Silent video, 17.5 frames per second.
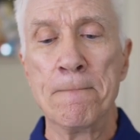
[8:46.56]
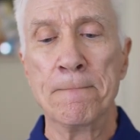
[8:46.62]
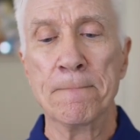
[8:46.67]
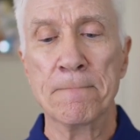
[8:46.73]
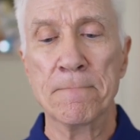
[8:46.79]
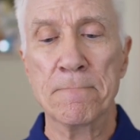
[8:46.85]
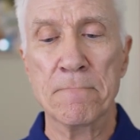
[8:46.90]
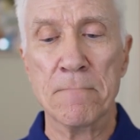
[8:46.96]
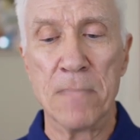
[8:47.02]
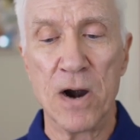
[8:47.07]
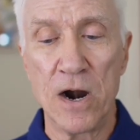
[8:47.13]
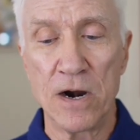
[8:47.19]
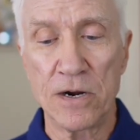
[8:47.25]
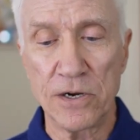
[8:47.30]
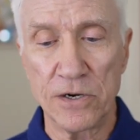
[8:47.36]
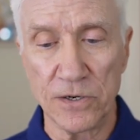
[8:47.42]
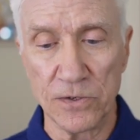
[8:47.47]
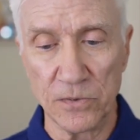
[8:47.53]

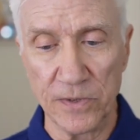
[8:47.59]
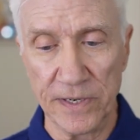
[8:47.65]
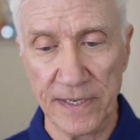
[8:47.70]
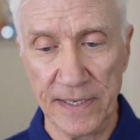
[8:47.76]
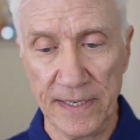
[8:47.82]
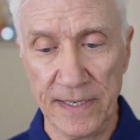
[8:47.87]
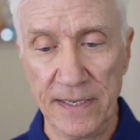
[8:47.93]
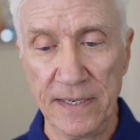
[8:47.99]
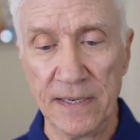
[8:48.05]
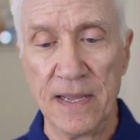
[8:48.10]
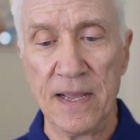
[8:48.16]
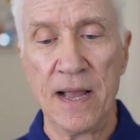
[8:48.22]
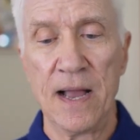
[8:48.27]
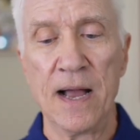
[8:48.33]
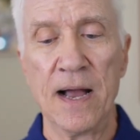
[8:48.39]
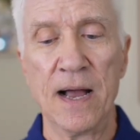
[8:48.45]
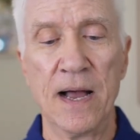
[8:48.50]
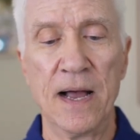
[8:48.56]
Mercury
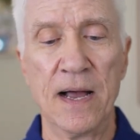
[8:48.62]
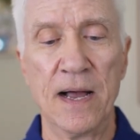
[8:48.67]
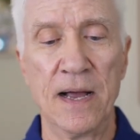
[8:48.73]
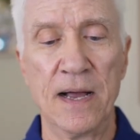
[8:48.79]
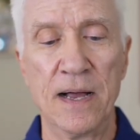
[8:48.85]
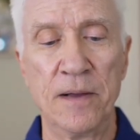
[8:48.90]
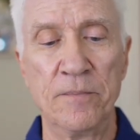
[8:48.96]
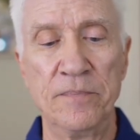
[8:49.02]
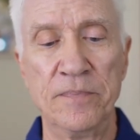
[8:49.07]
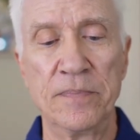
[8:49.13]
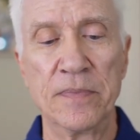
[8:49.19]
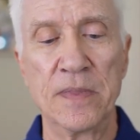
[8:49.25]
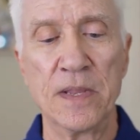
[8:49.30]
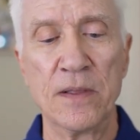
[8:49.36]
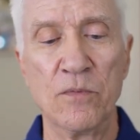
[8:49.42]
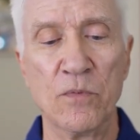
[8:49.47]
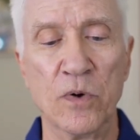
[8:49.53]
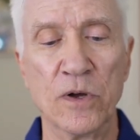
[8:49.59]
um,
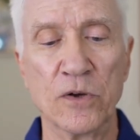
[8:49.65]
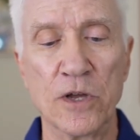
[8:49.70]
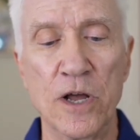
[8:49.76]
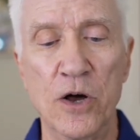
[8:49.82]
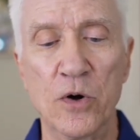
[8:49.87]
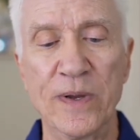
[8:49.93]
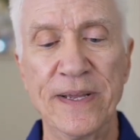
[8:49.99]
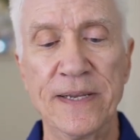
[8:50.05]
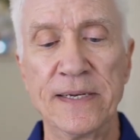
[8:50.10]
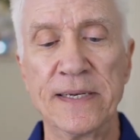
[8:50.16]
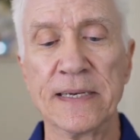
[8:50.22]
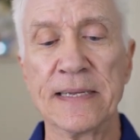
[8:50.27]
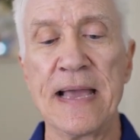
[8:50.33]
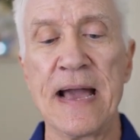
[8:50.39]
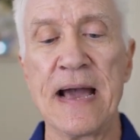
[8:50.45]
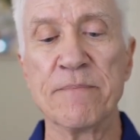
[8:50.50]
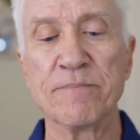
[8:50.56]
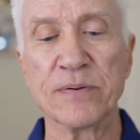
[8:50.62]
will go into
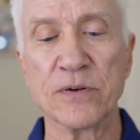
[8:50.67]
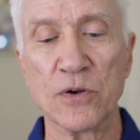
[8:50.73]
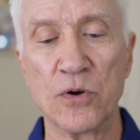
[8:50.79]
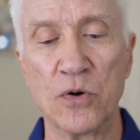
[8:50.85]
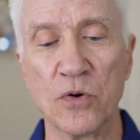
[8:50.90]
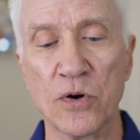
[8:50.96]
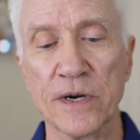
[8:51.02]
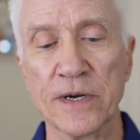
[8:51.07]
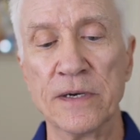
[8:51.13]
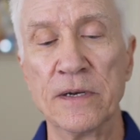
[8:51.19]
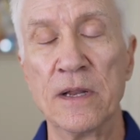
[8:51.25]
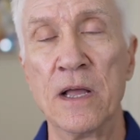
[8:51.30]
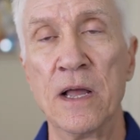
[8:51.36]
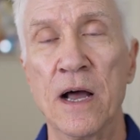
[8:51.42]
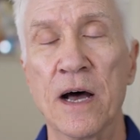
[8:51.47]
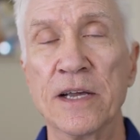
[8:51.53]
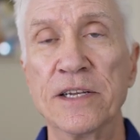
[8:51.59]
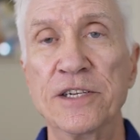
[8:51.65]
Capricorn
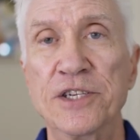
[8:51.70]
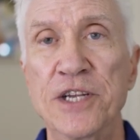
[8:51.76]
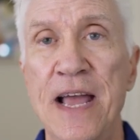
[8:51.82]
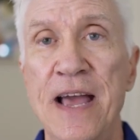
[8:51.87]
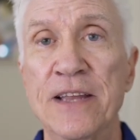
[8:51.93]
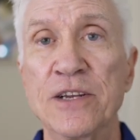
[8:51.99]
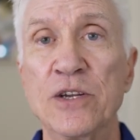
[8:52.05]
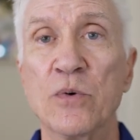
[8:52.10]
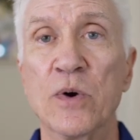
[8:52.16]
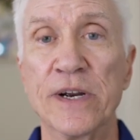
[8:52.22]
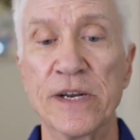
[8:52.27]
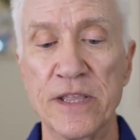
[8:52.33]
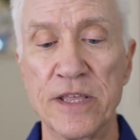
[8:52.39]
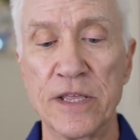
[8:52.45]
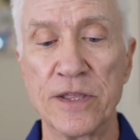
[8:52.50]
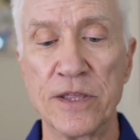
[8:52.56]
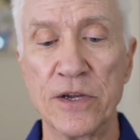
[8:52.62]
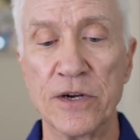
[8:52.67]
on January
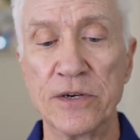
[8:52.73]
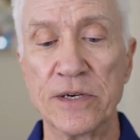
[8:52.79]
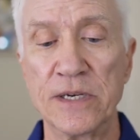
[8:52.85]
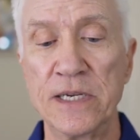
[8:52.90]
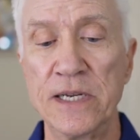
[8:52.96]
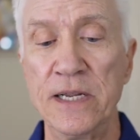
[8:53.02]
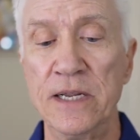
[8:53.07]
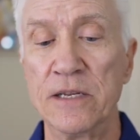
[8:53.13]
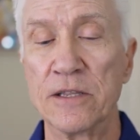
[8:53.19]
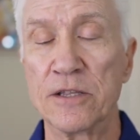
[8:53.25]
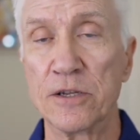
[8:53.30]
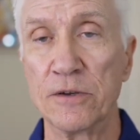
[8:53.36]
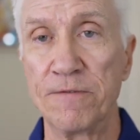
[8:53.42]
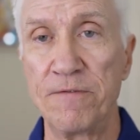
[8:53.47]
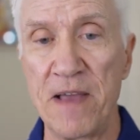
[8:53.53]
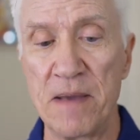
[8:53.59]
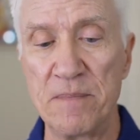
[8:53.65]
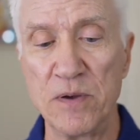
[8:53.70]
the 13th till
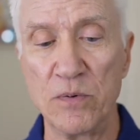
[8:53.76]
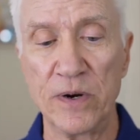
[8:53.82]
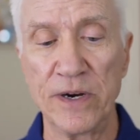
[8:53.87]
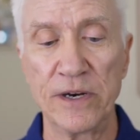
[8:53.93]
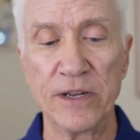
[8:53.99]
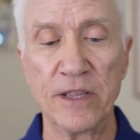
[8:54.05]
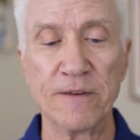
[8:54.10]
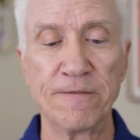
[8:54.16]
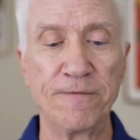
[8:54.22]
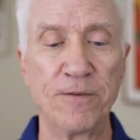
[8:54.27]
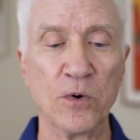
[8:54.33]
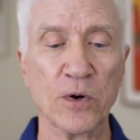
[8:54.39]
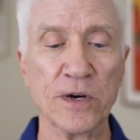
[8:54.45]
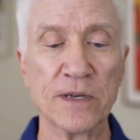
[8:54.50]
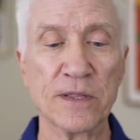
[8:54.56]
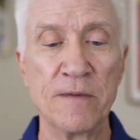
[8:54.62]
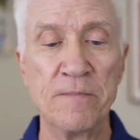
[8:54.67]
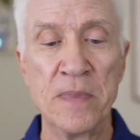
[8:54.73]
February the
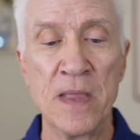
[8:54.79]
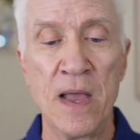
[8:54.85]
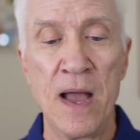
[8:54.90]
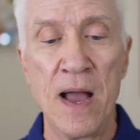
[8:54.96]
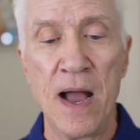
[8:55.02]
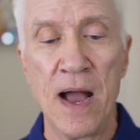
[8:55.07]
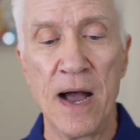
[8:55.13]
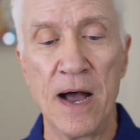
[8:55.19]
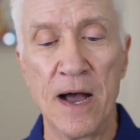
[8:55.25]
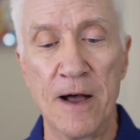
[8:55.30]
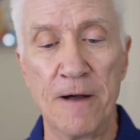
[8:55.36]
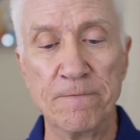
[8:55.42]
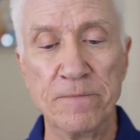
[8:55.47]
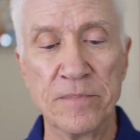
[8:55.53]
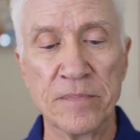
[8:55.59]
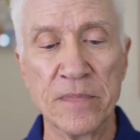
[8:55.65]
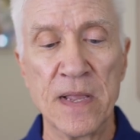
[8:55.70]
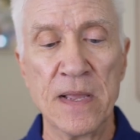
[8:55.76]
4th.
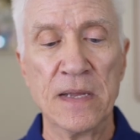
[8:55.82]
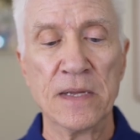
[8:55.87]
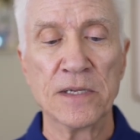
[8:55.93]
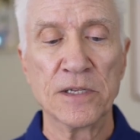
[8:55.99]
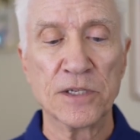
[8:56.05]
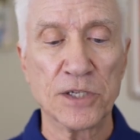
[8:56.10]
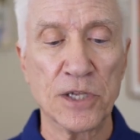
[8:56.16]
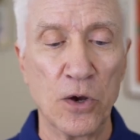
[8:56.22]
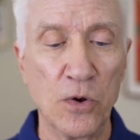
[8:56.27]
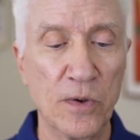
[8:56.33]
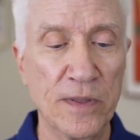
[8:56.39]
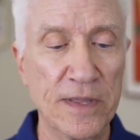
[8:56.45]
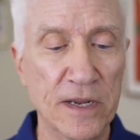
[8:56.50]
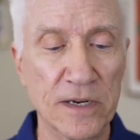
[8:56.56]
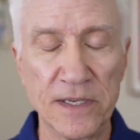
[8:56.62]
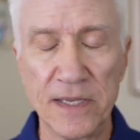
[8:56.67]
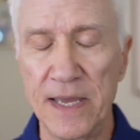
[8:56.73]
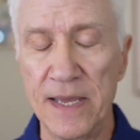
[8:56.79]
Um, so
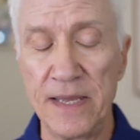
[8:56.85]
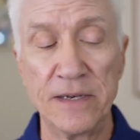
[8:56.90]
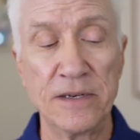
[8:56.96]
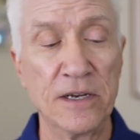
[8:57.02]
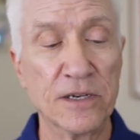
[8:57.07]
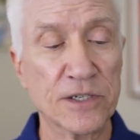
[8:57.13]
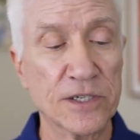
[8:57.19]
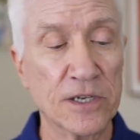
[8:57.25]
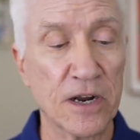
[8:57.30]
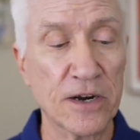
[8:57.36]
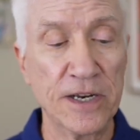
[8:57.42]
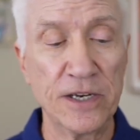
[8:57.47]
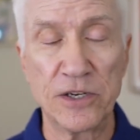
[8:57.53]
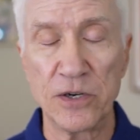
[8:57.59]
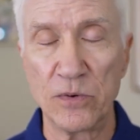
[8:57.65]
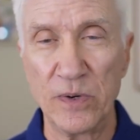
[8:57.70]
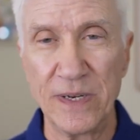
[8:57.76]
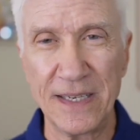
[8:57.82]
you're, again, you're starting
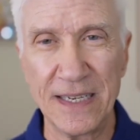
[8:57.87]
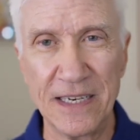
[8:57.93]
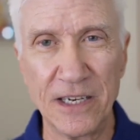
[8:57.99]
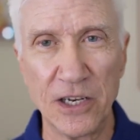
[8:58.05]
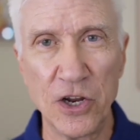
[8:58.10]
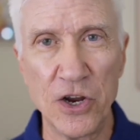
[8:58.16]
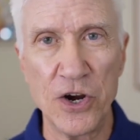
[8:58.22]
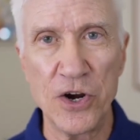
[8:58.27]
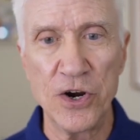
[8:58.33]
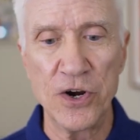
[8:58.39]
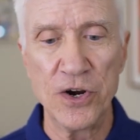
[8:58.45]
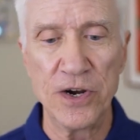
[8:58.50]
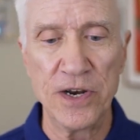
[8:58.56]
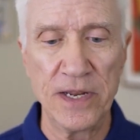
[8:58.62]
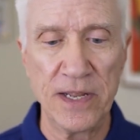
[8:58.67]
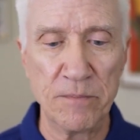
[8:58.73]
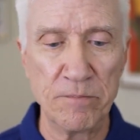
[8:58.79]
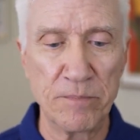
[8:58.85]
to really
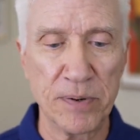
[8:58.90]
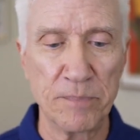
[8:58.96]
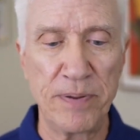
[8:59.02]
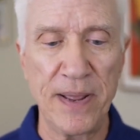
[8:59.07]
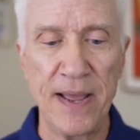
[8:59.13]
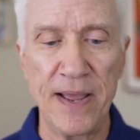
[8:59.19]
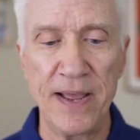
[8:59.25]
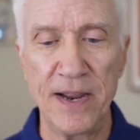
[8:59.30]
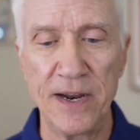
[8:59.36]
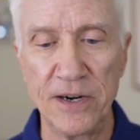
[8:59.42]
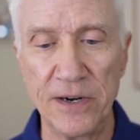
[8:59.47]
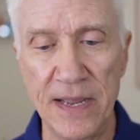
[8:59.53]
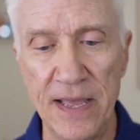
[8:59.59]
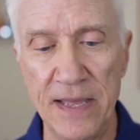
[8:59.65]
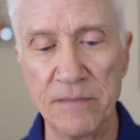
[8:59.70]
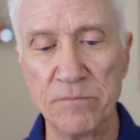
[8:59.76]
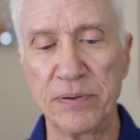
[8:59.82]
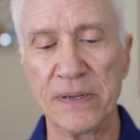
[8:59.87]
learn and prepare
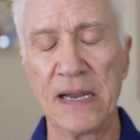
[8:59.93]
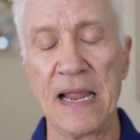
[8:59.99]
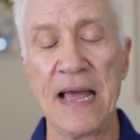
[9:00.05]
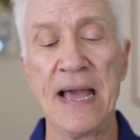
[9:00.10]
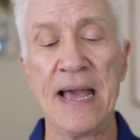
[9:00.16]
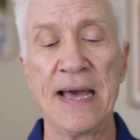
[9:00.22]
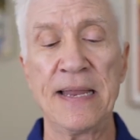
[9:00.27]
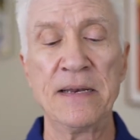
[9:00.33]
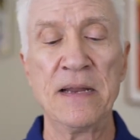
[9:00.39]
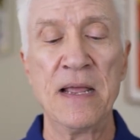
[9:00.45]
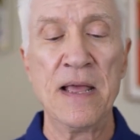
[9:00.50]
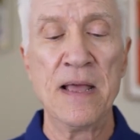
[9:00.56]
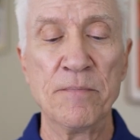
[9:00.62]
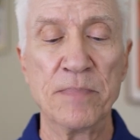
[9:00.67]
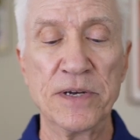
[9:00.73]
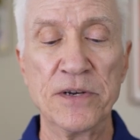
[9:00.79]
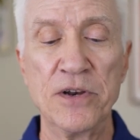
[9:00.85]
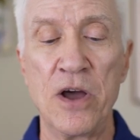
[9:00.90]
and plan,
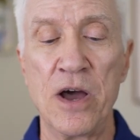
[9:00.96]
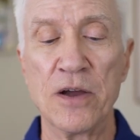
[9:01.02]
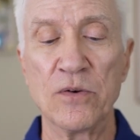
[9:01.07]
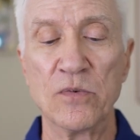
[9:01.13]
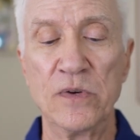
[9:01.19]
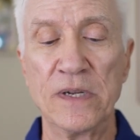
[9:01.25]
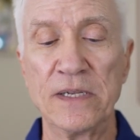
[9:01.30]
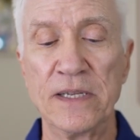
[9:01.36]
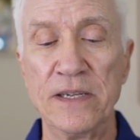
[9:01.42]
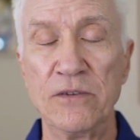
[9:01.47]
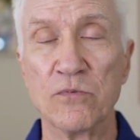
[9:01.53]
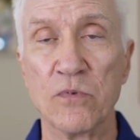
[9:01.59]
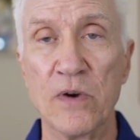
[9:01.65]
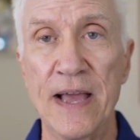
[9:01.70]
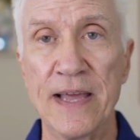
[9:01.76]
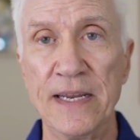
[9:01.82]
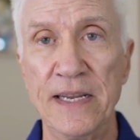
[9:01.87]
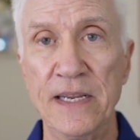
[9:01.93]
but not really
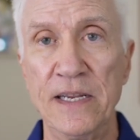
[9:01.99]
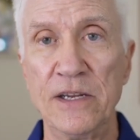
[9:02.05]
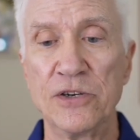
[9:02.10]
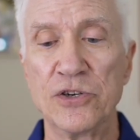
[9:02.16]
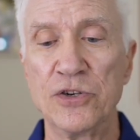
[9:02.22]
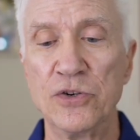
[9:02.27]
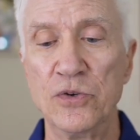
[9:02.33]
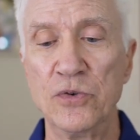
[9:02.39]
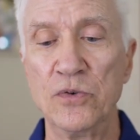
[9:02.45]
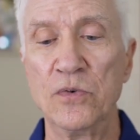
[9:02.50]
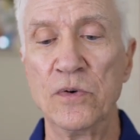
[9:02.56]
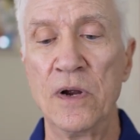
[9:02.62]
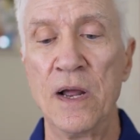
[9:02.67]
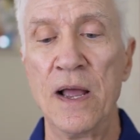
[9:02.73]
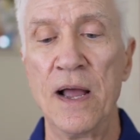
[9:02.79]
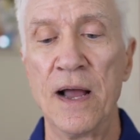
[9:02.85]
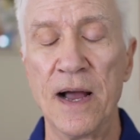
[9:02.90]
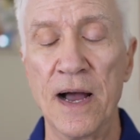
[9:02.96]
ready to
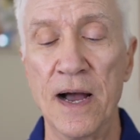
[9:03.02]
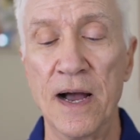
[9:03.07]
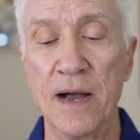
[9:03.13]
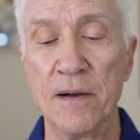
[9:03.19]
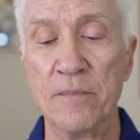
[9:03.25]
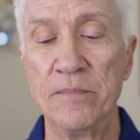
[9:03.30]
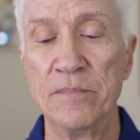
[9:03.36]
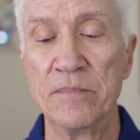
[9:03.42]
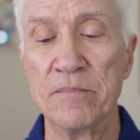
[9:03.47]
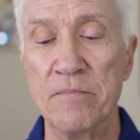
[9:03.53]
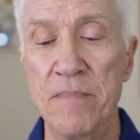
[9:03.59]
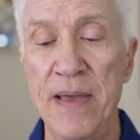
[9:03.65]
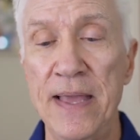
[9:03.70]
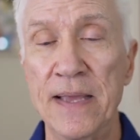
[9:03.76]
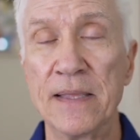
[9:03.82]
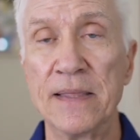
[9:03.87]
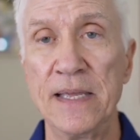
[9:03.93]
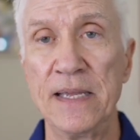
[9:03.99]
um,
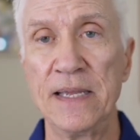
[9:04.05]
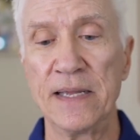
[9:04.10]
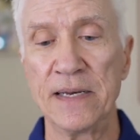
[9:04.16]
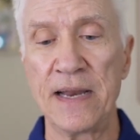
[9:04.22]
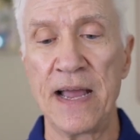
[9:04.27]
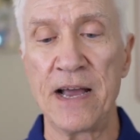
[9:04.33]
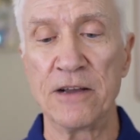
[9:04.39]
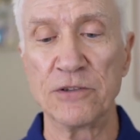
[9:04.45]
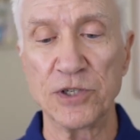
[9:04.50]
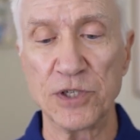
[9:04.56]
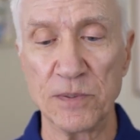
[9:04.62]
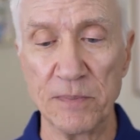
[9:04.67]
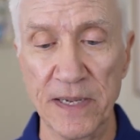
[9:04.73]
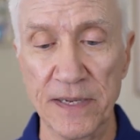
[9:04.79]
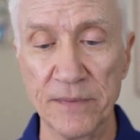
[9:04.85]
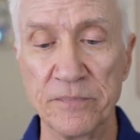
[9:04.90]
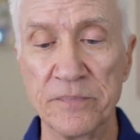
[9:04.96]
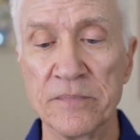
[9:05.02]
make the
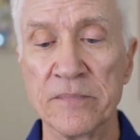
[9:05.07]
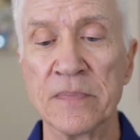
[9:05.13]
announcement.